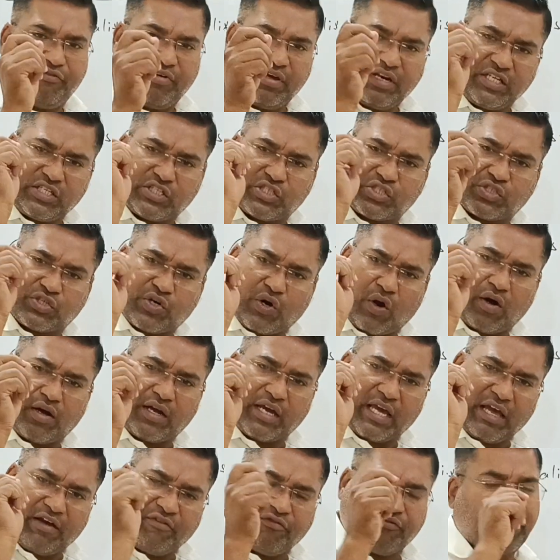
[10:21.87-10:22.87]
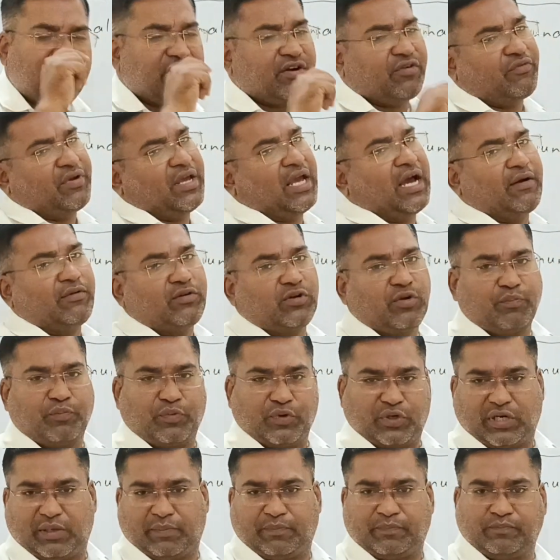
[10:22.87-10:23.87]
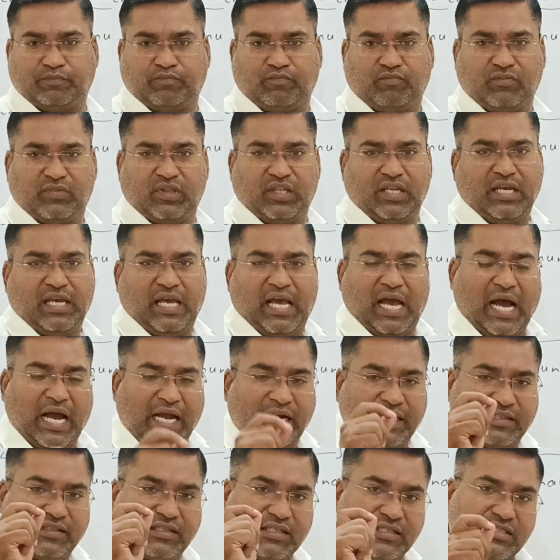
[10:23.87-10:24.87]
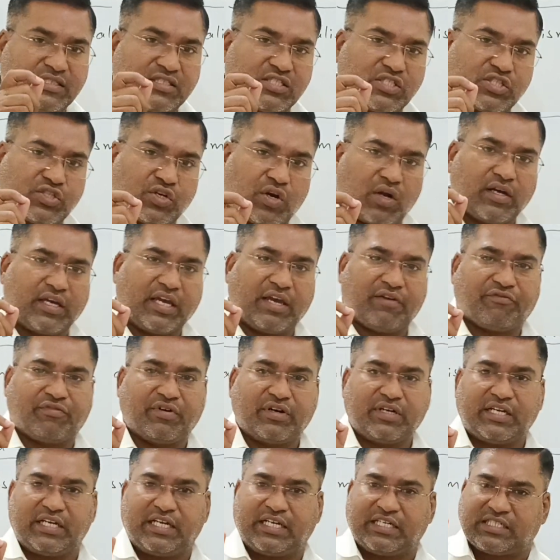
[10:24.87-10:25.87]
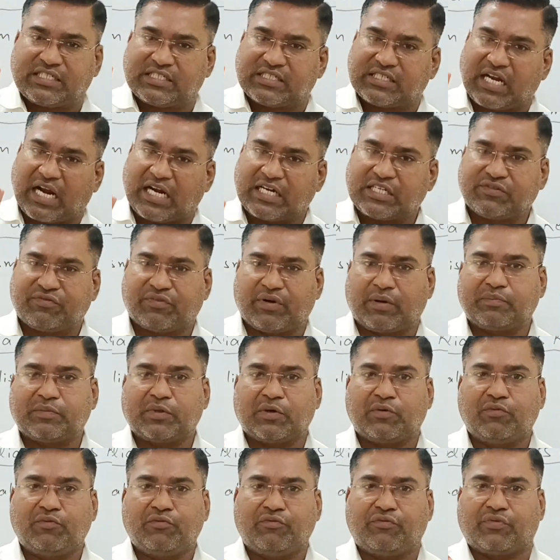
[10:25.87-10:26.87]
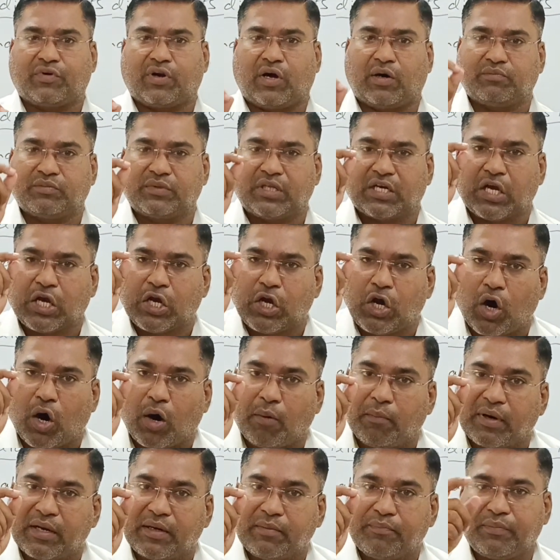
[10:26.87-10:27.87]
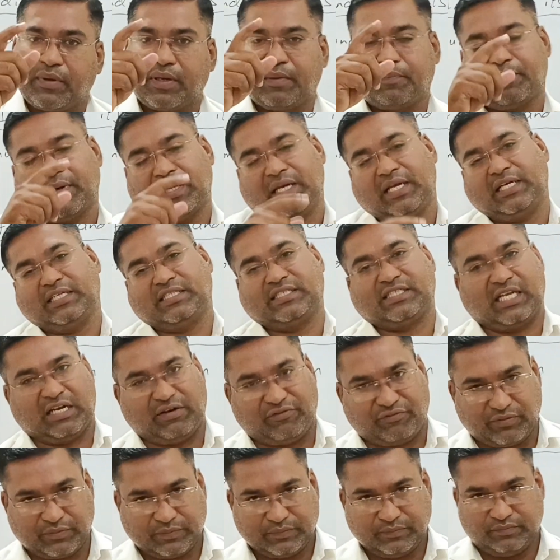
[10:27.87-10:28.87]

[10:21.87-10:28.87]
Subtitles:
Very strong effort we have to put up. And this strong effort, it starts from the whom? From the common people itself.